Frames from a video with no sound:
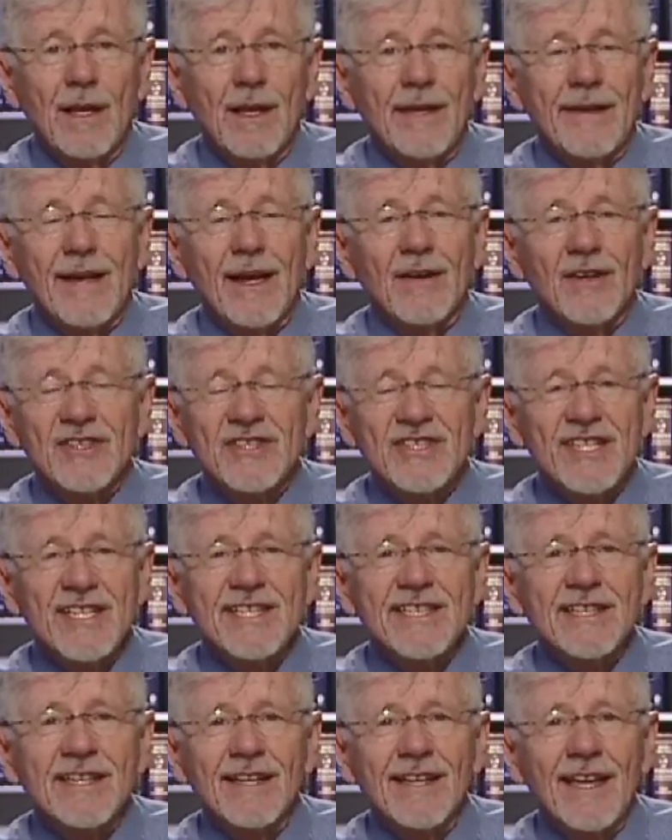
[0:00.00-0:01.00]
Now,
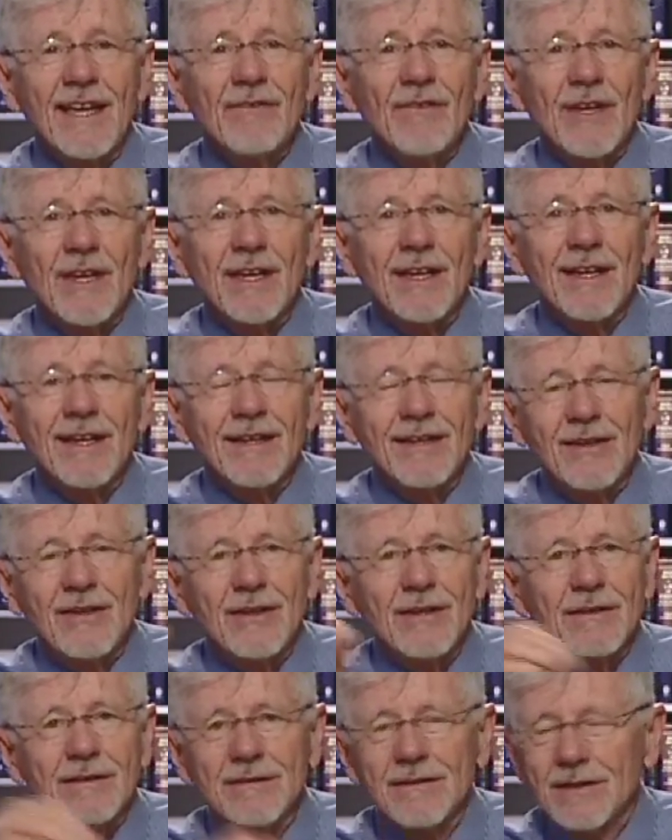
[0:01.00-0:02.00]
assisted living, you
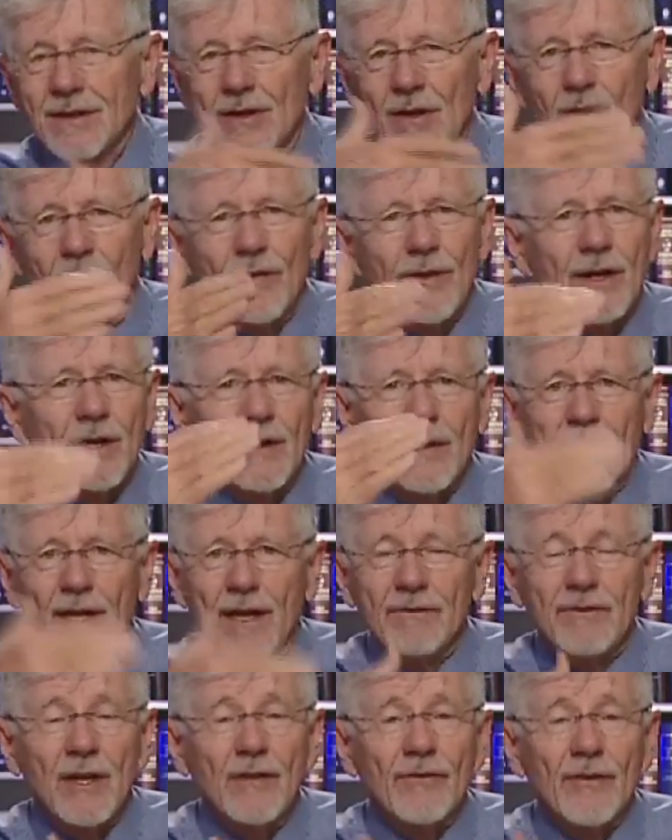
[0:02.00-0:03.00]
can go there and they
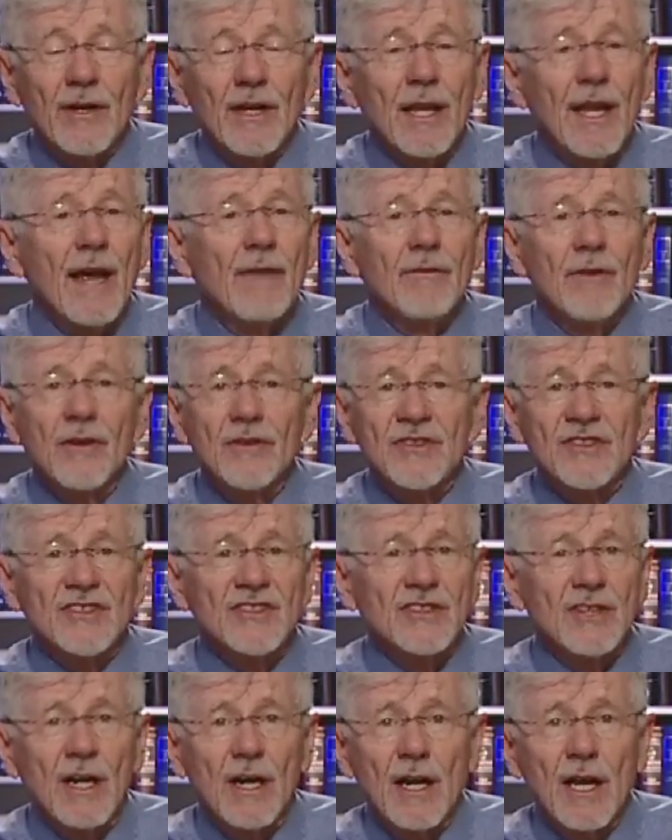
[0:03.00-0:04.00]
have different levels. You
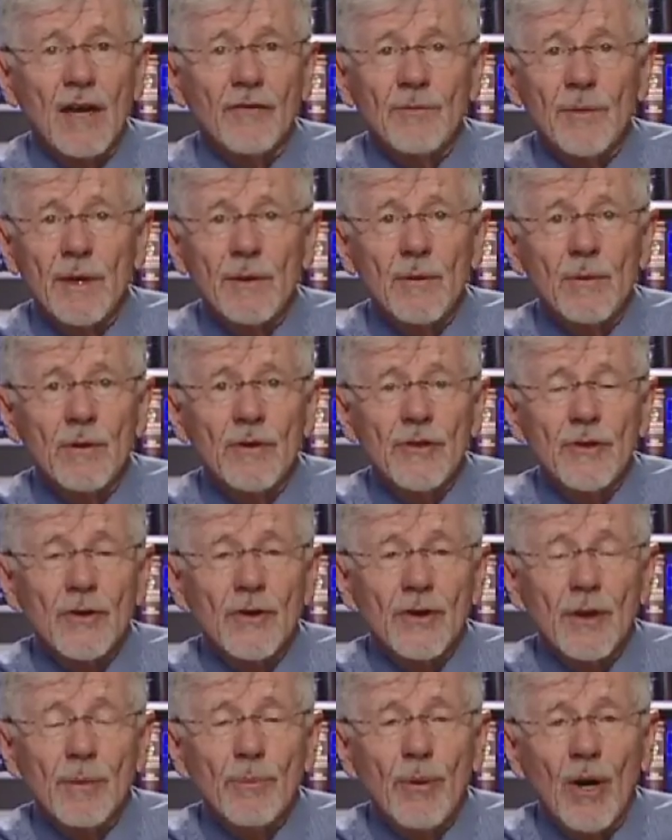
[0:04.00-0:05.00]
start off maybe with your
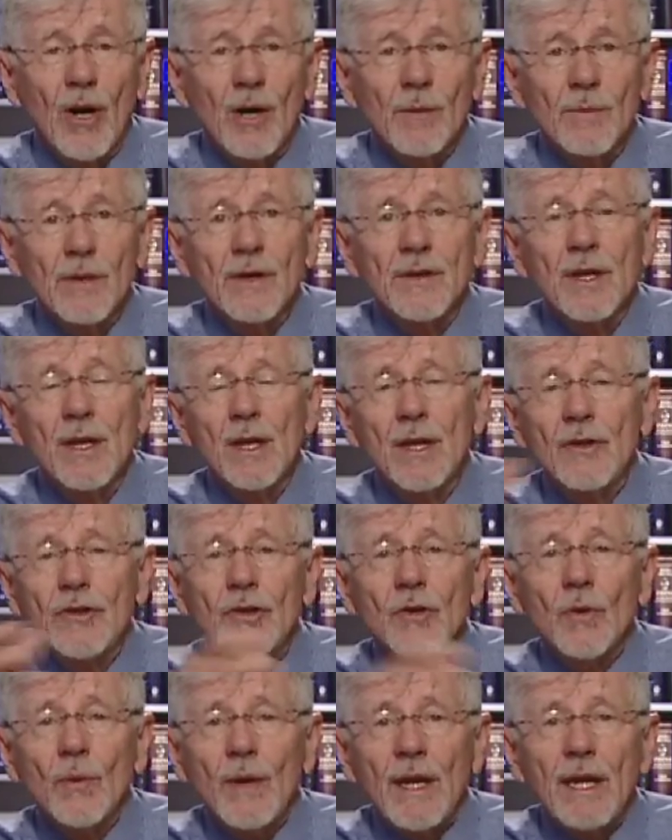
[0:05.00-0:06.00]
own apartment,
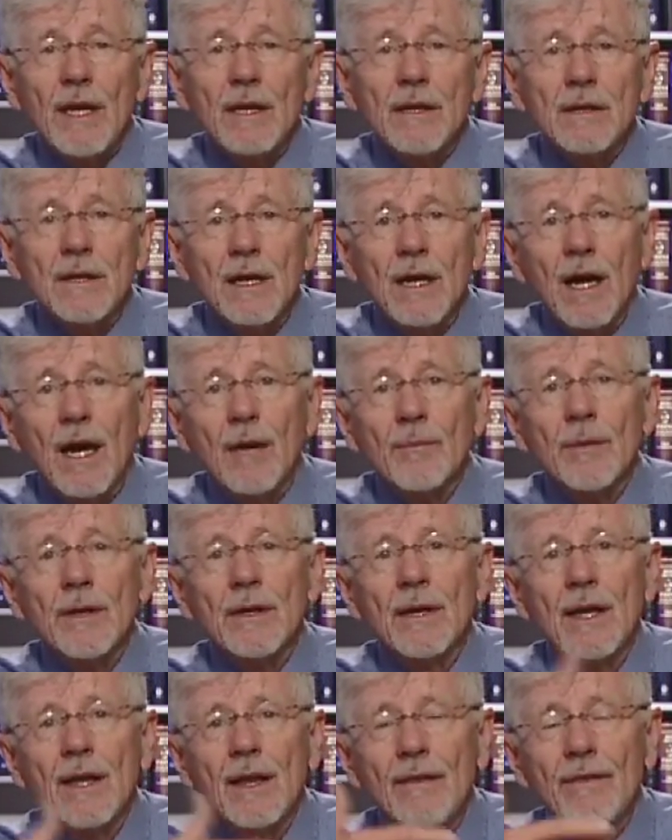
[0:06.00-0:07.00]
you eat in
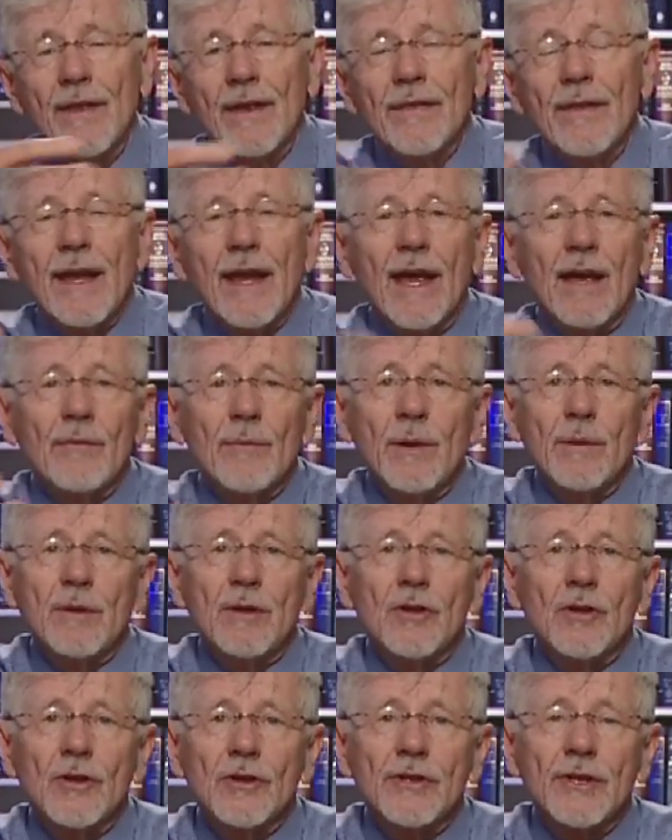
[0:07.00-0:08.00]
common, then they have maybe
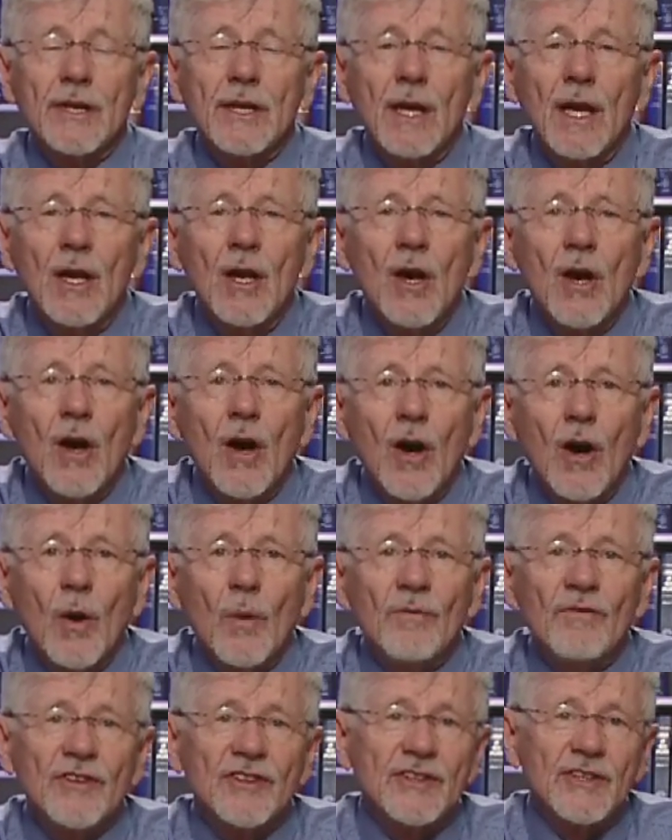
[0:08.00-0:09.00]
nursing
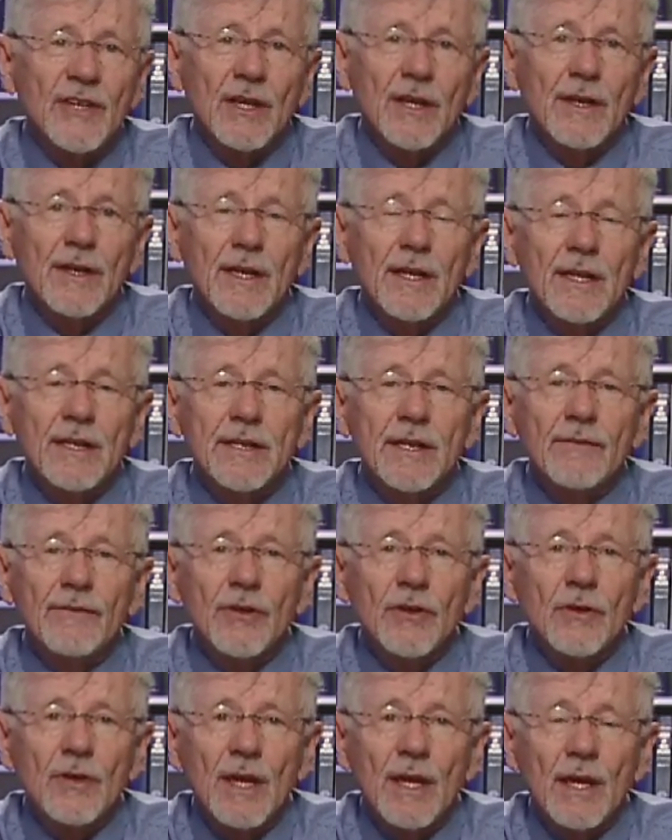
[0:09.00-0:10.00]
home facilities if
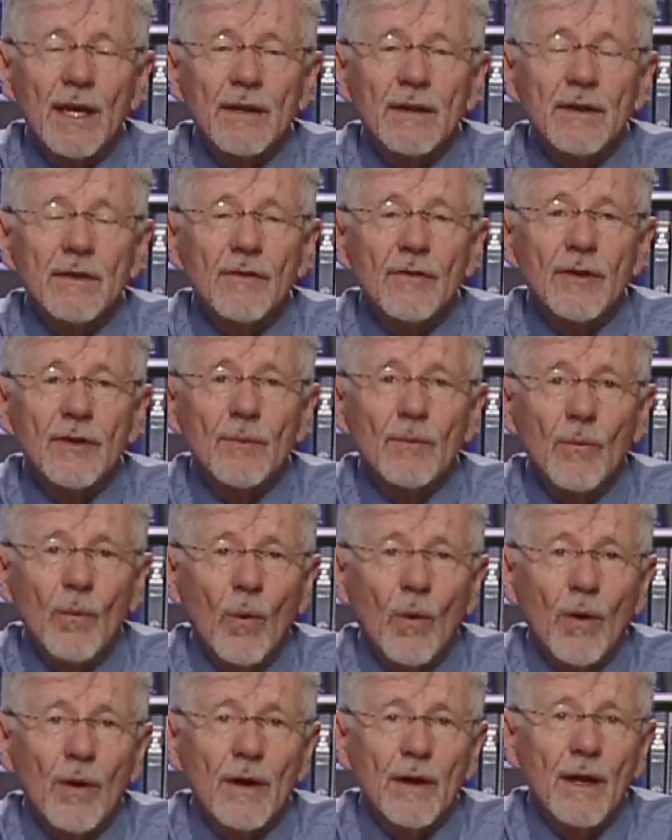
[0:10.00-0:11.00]
you get
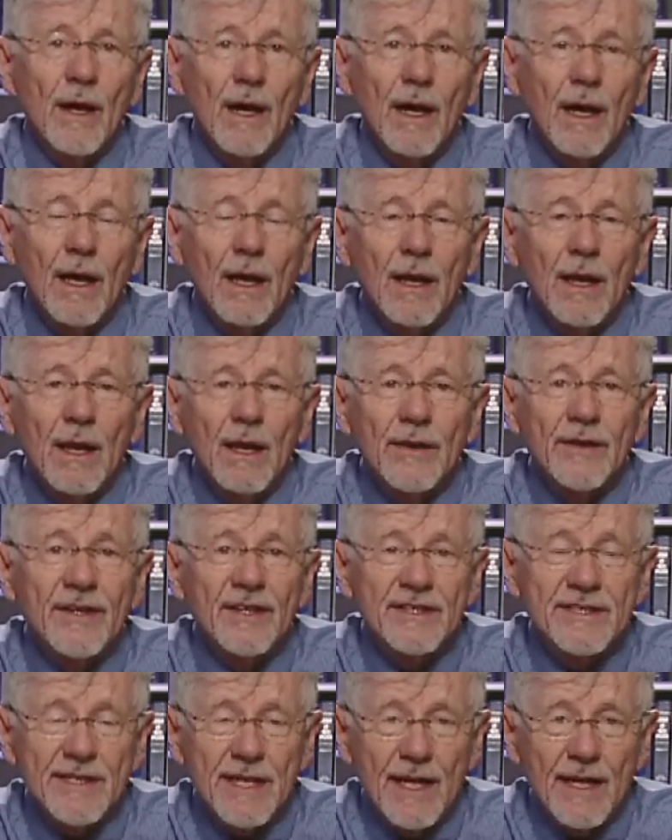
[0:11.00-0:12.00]
more
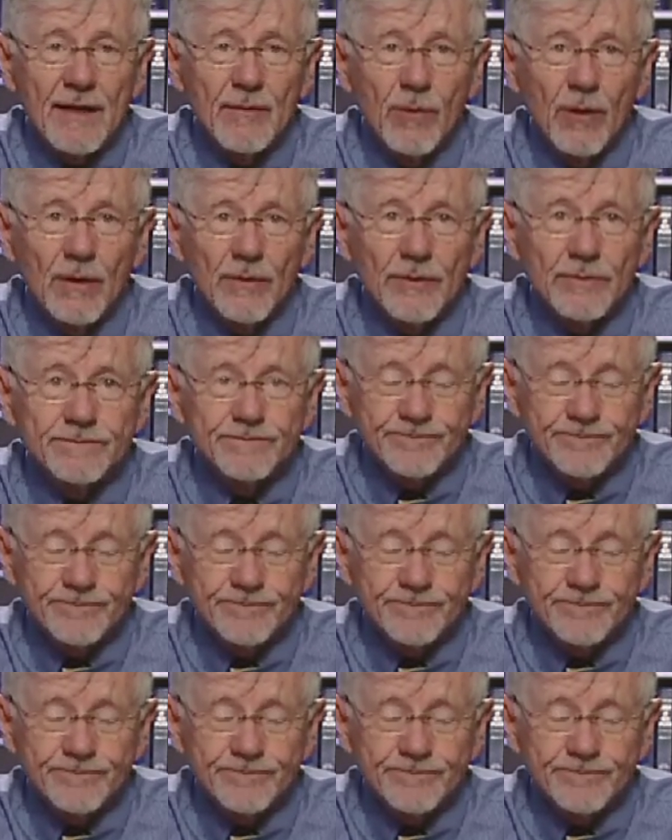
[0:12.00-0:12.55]
disabled.